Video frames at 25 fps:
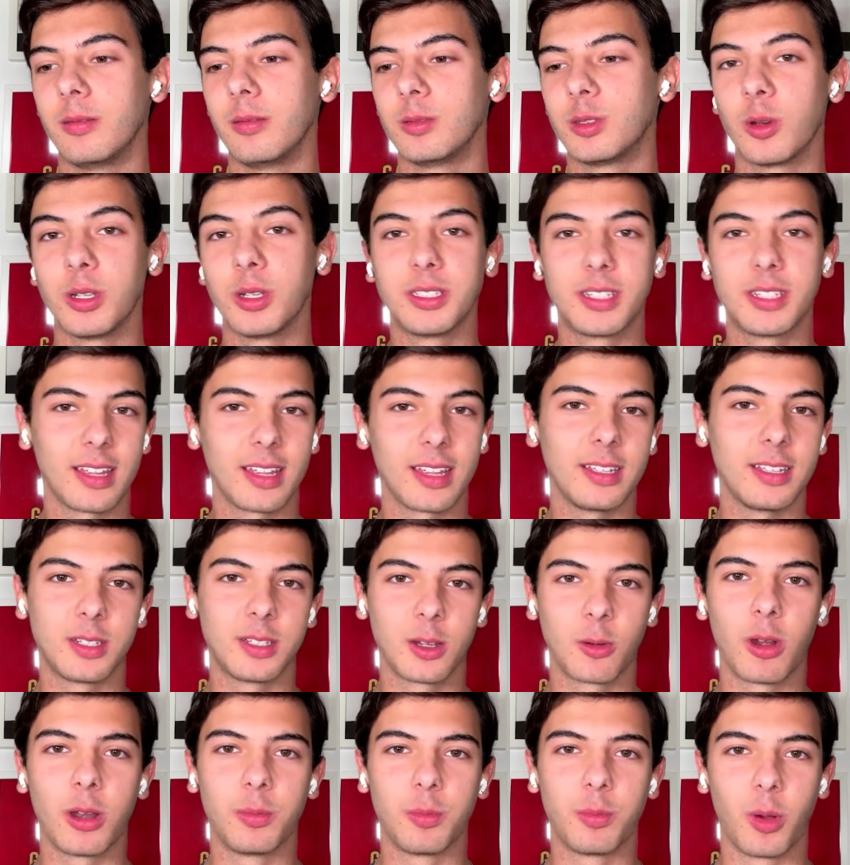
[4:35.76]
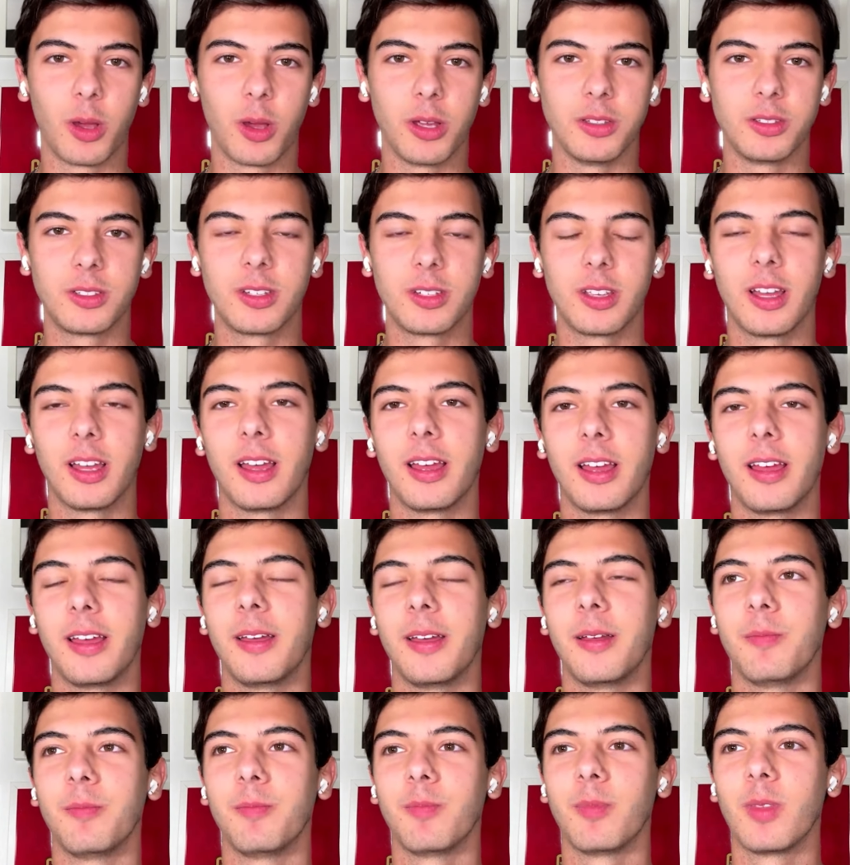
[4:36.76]
So it's a great point.
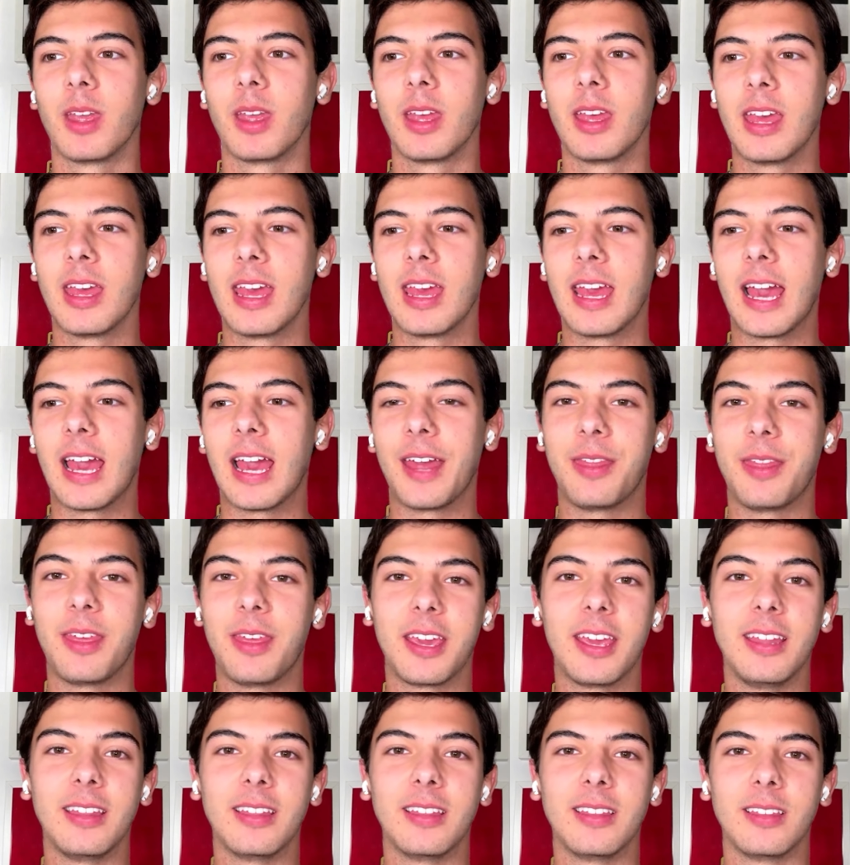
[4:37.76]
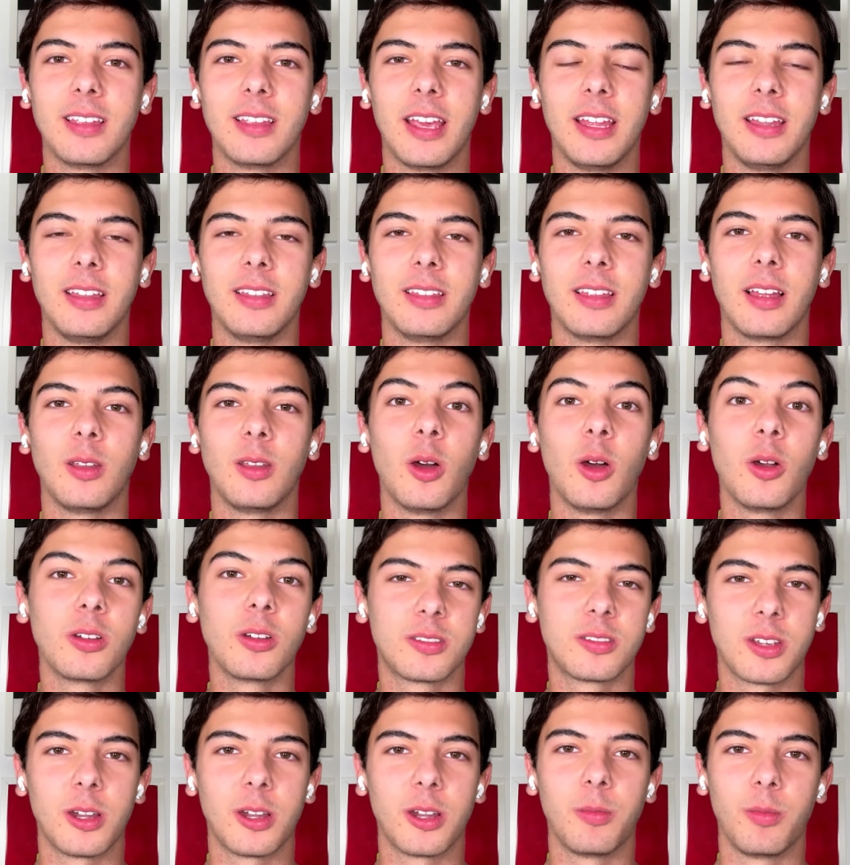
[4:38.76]
I think in the long
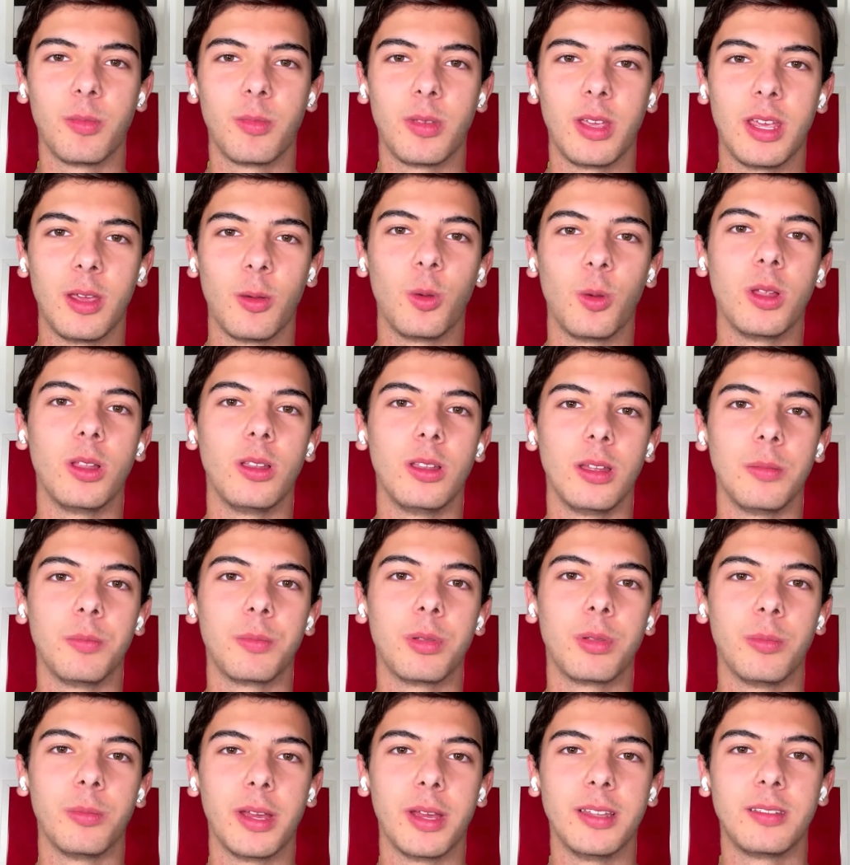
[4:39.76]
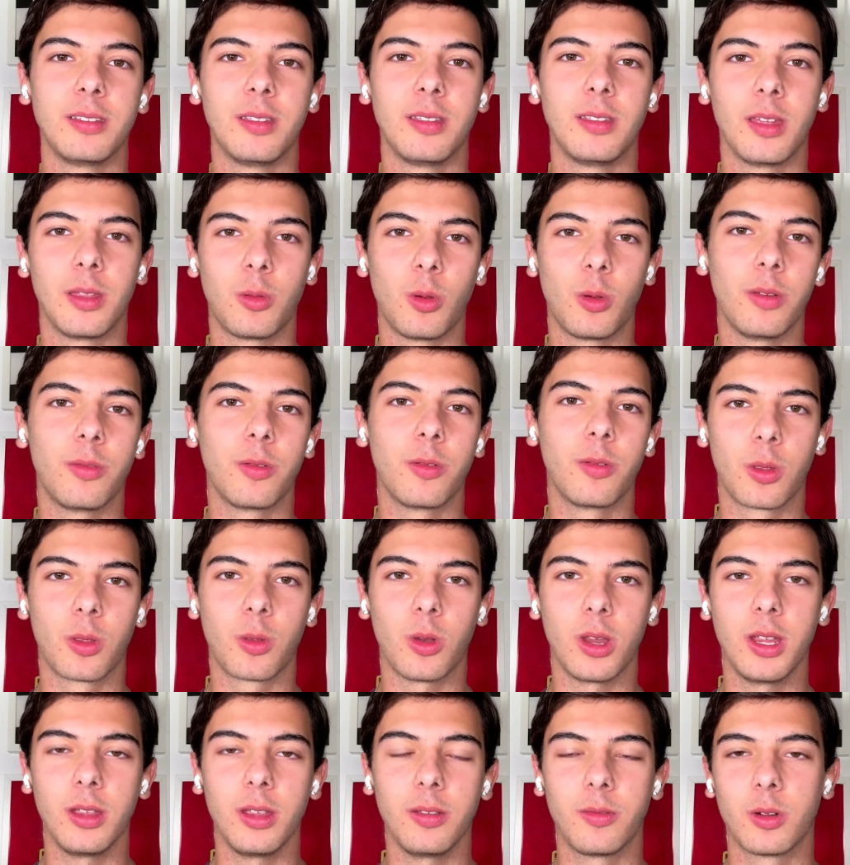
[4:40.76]
term, he will implement the
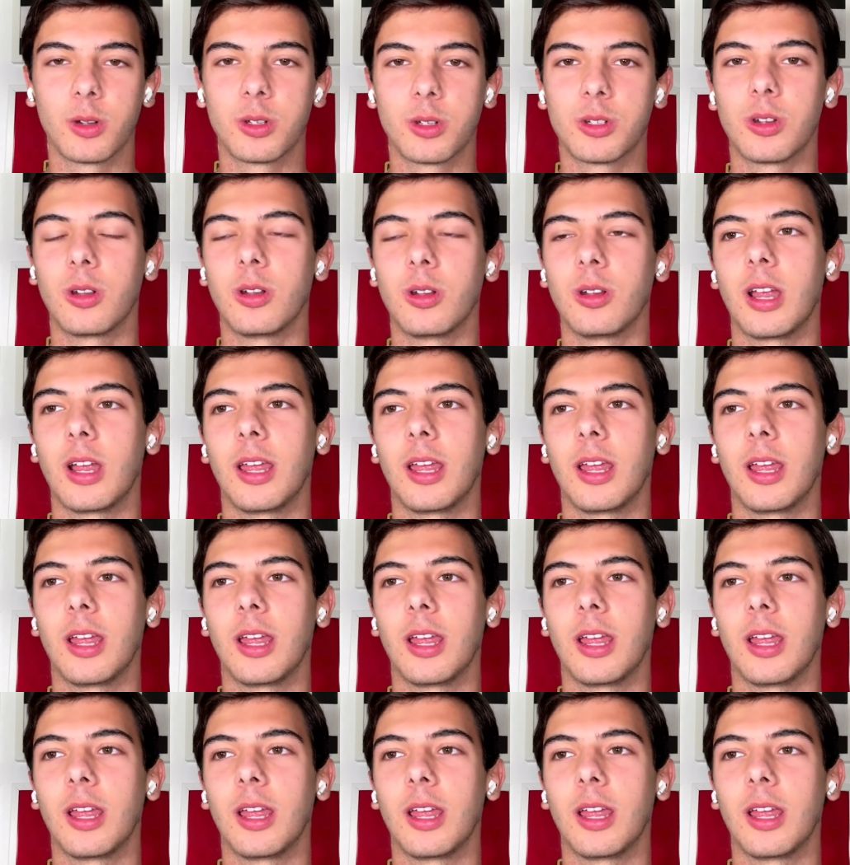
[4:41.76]
3-4-3 for sure.